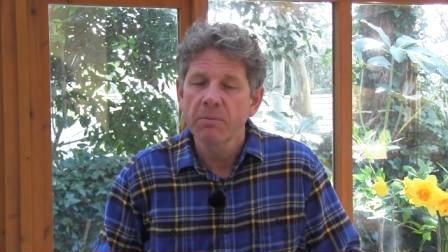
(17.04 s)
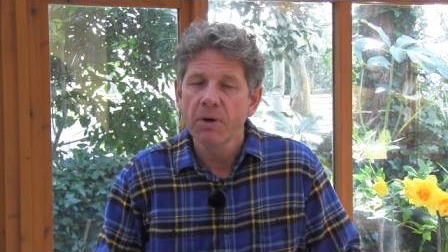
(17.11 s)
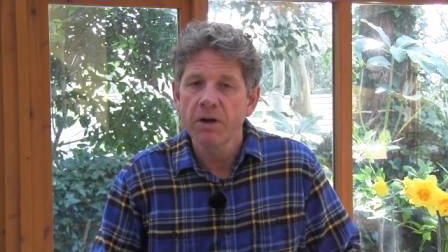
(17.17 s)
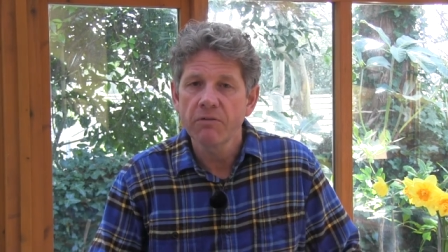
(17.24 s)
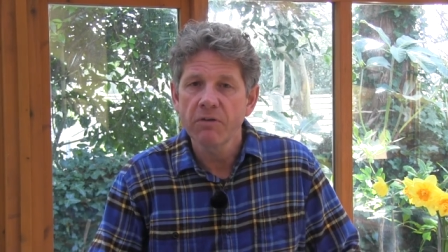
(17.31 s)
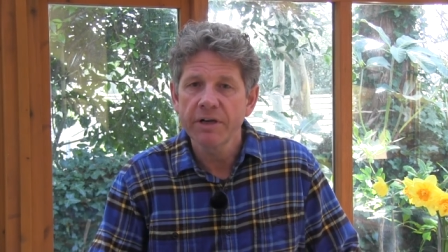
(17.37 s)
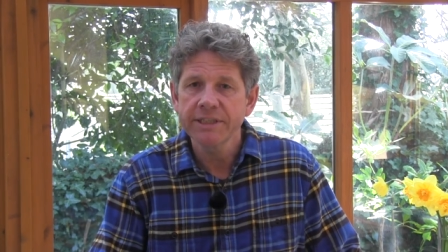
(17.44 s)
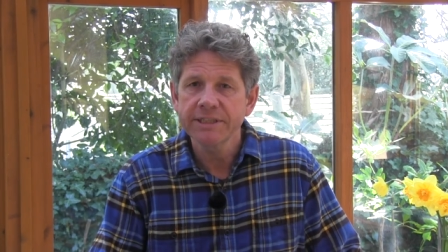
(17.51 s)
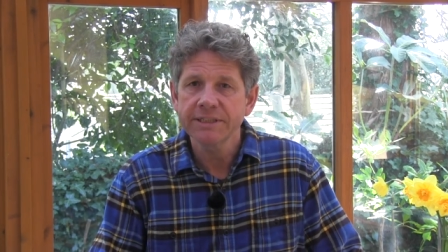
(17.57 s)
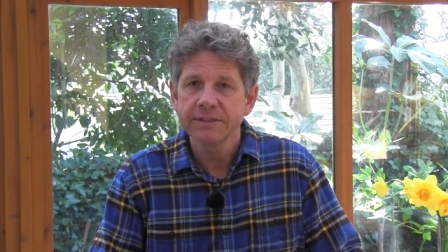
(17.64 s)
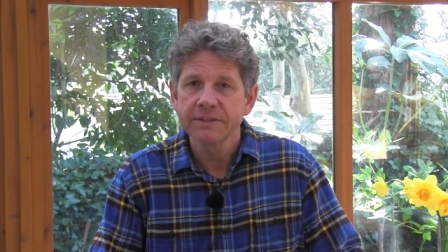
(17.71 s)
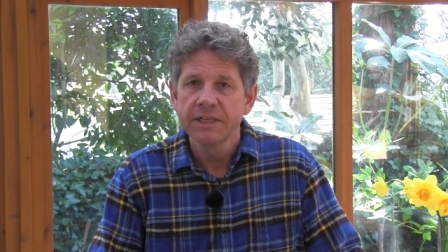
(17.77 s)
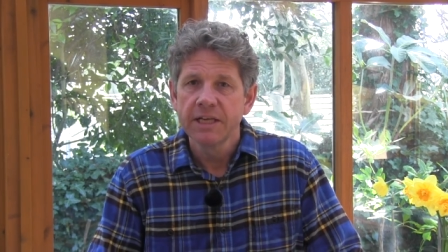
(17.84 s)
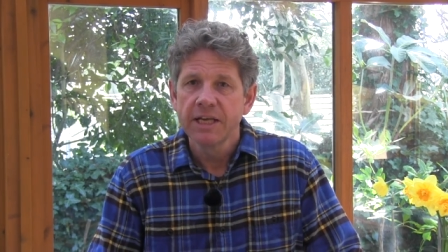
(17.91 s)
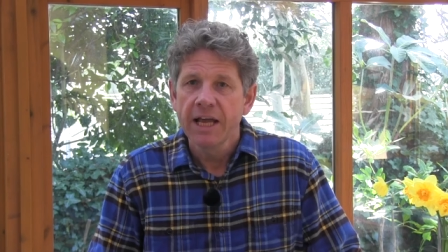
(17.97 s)
my right
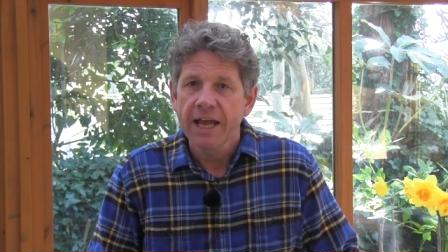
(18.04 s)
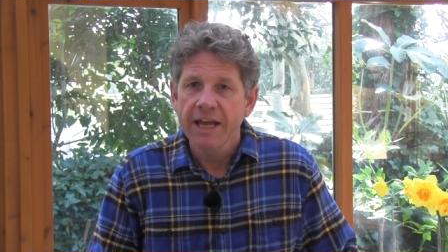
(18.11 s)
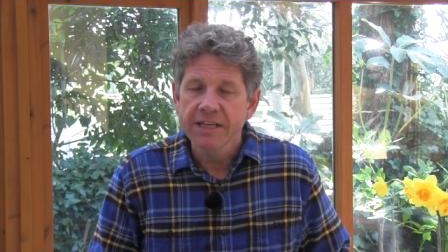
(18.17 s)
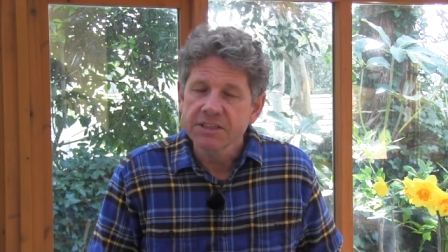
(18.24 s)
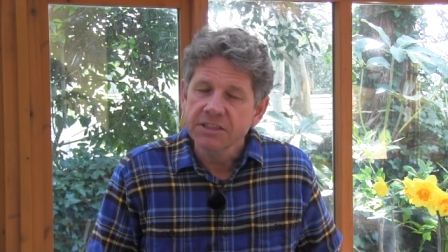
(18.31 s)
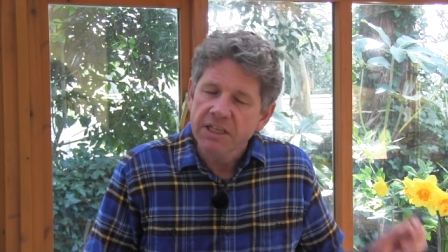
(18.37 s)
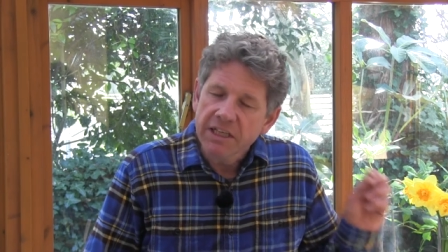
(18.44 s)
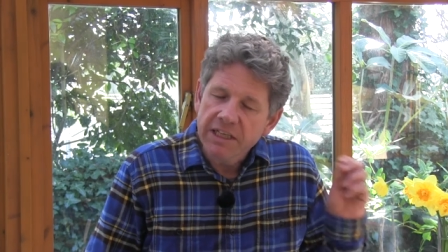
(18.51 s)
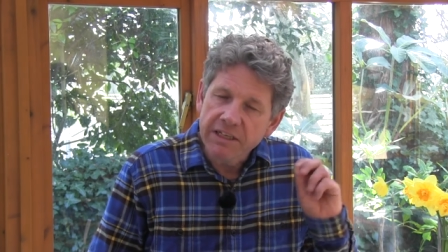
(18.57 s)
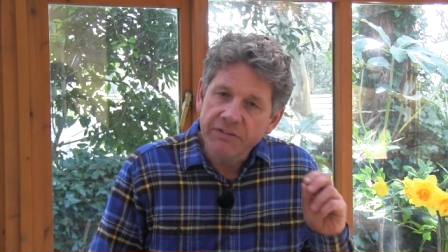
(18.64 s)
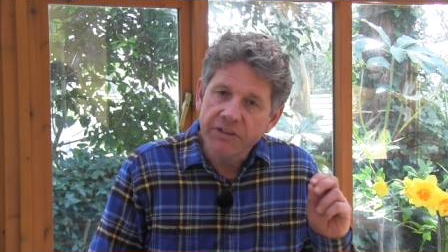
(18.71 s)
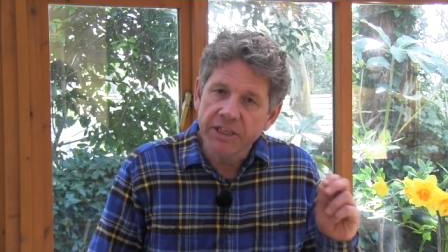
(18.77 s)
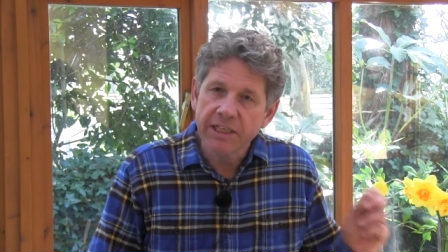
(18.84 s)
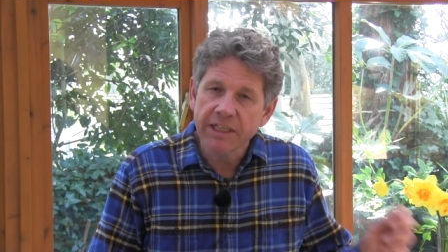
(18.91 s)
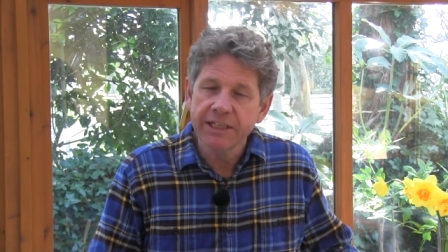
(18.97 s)
and
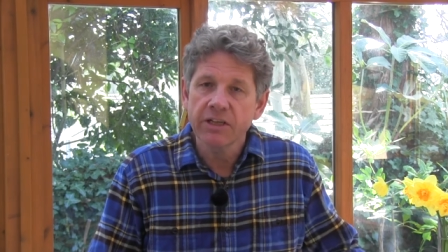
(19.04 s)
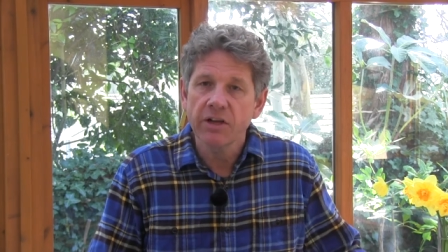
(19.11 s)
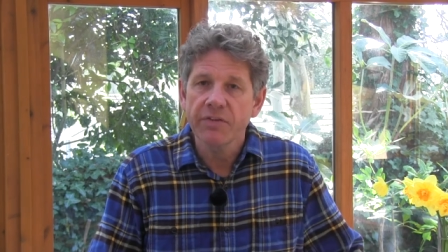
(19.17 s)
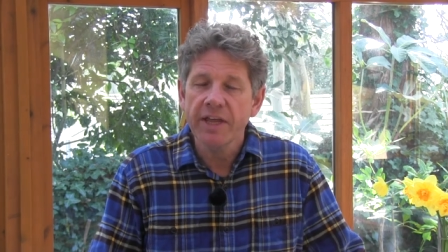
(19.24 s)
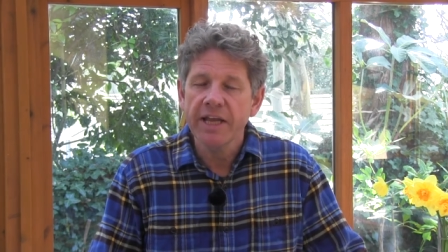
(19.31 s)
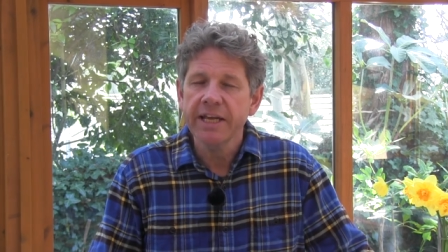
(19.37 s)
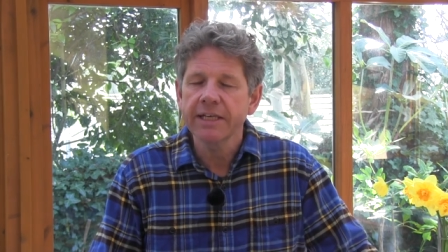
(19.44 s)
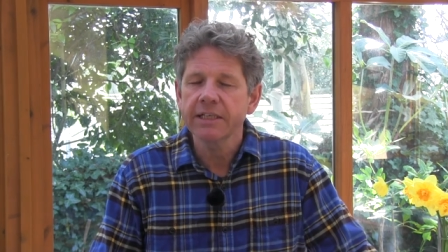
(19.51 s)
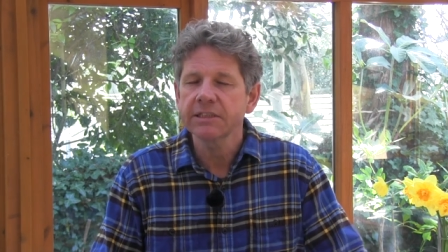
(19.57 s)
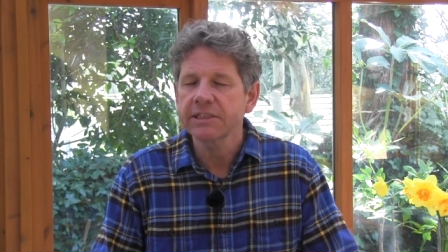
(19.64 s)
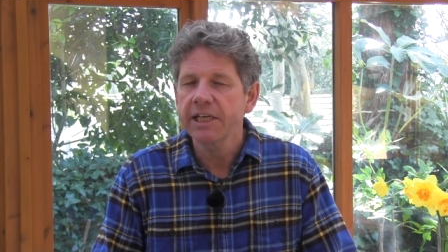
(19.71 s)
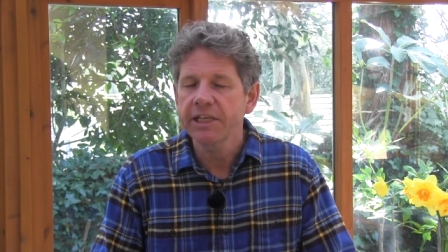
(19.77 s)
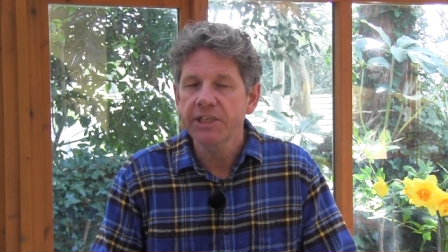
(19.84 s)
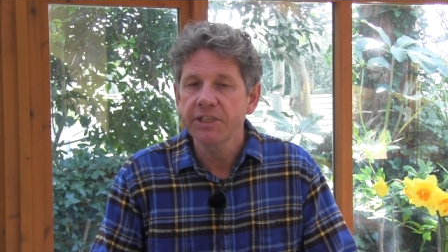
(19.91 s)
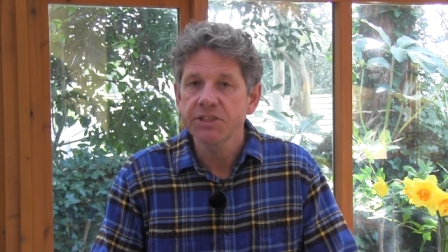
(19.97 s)
if you click on that it'll
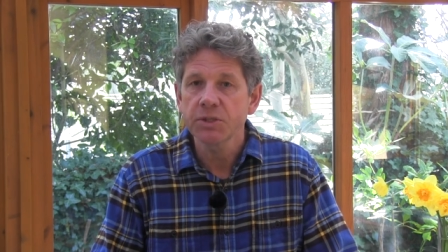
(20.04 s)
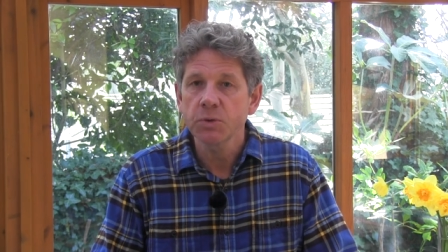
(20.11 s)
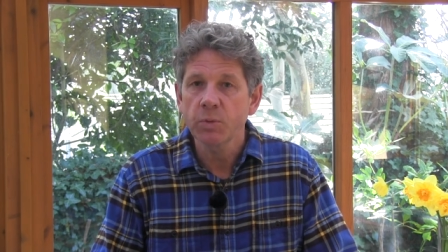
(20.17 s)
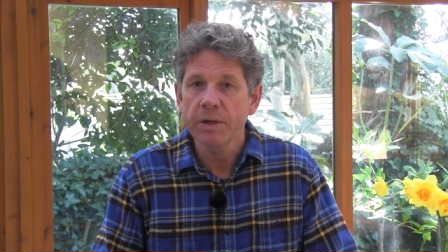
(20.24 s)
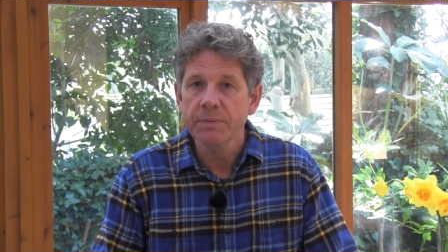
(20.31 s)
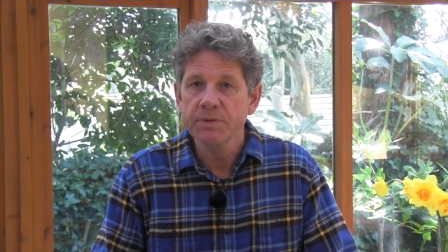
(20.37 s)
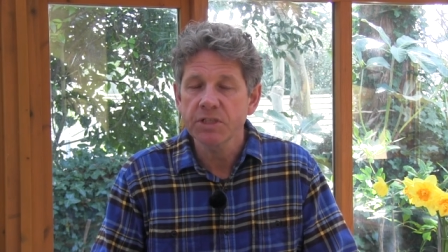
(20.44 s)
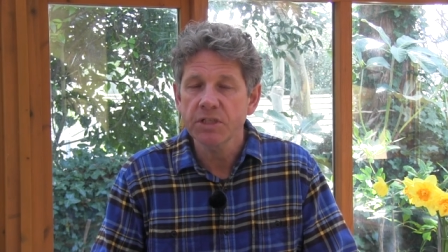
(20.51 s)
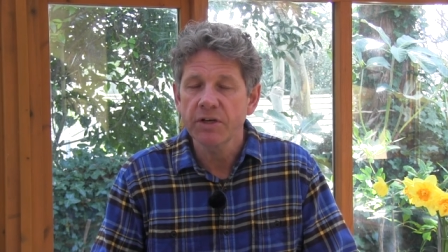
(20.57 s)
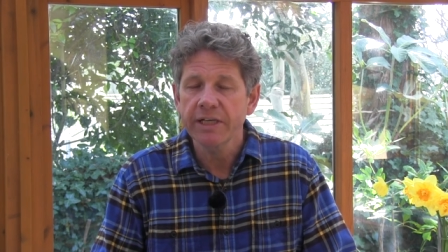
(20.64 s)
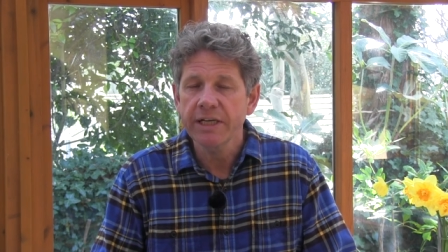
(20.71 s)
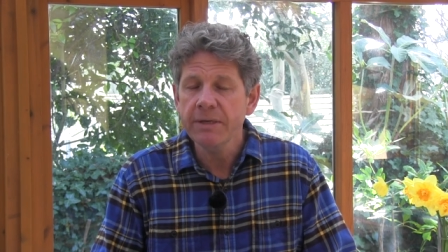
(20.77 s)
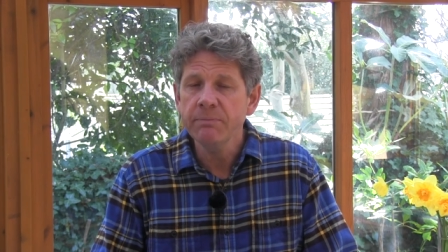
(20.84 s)
take you to the website,